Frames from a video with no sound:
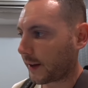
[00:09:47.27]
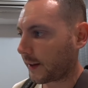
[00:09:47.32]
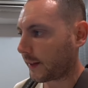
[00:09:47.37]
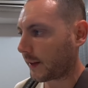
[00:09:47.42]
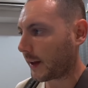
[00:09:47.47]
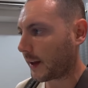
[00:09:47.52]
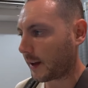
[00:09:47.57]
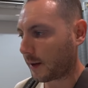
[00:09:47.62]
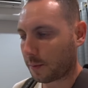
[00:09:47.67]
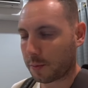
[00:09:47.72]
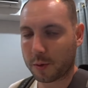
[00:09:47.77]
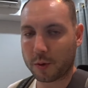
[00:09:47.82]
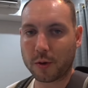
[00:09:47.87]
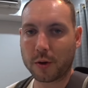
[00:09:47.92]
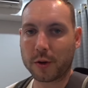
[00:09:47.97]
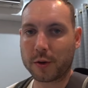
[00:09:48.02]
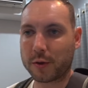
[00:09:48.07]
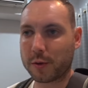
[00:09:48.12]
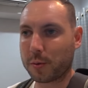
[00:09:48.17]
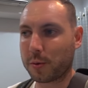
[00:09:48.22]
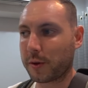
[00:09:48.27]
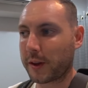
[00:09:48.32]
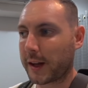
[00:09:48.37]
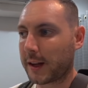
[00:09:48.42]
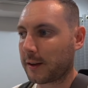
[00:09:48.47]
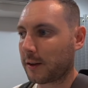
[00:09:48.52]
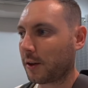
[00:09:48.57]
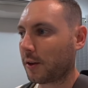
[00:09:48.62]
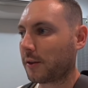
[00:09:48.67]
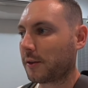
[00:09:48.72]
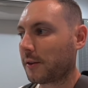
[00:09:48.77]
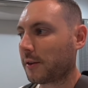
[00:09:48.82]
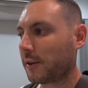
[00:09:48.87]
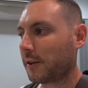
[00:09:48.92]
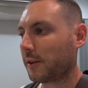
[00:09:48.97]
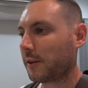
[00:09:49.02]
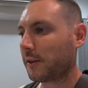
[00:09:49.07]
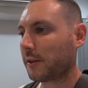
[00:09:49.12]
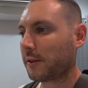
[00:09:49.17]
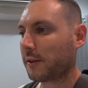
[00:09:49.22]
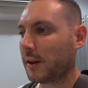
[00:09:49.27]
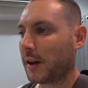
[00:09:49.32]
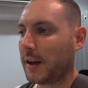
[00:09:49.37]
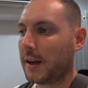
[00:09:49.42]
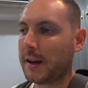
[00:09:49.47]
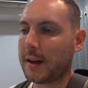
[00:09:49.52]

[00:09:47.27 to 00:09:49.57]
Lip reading: in the airport and do all that nonsense.